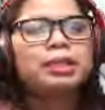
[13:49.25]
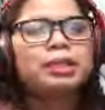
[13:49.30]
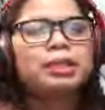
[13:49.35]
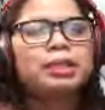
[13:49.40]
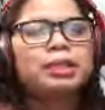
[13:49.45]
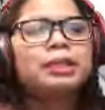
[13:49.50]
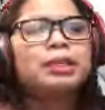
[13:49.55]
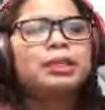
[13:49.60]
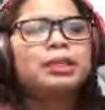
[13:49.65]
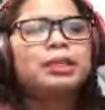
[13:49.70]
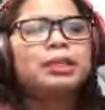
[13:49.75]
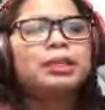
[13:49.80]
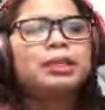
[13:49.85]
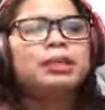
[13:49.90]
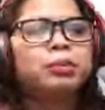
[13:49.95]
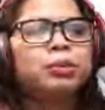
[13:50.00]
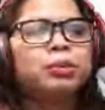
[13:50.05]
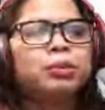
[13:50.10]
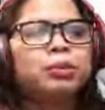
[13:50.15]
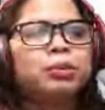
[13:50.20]
Some
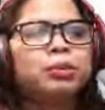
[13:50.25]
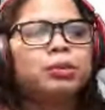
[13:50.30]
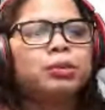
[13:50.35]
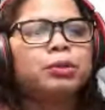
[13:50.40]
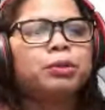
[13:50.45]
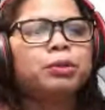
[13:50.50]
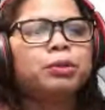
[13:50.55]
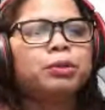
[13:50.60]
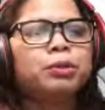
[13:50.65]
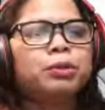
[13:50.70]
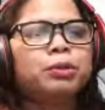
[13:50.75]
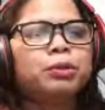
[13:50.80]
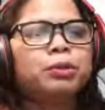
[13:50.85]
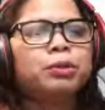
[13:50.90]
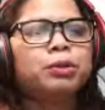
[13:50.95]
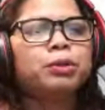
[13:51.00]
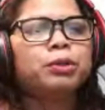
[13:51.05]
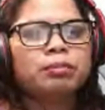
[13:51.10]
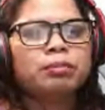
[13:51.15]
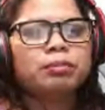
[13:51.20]
people wash their
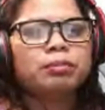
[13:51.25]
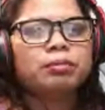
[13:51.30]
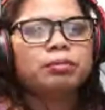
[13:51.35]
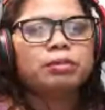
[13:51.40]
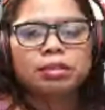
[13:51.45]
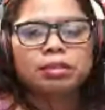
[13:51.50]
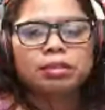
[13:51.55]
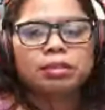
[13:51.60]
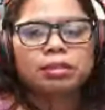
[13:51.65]
rugs,